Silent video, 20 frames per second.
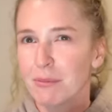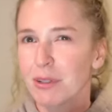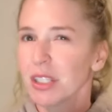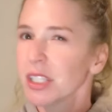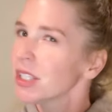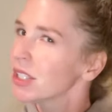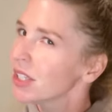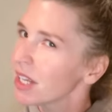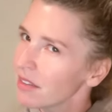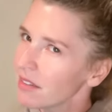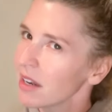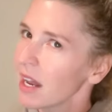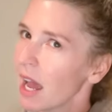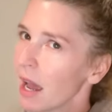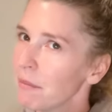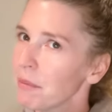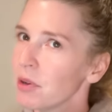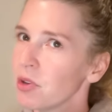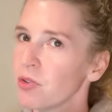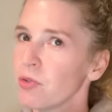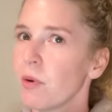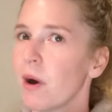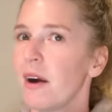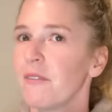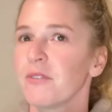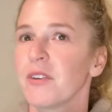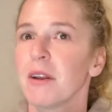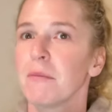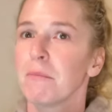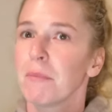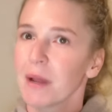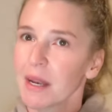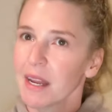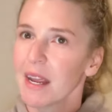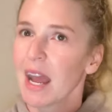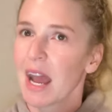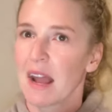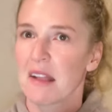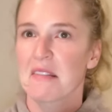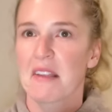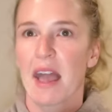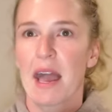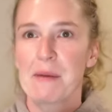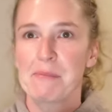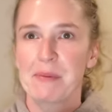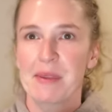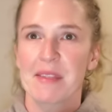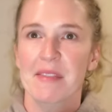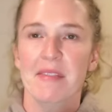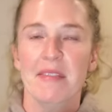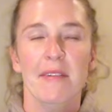which doesn't happen too often, but it has happened.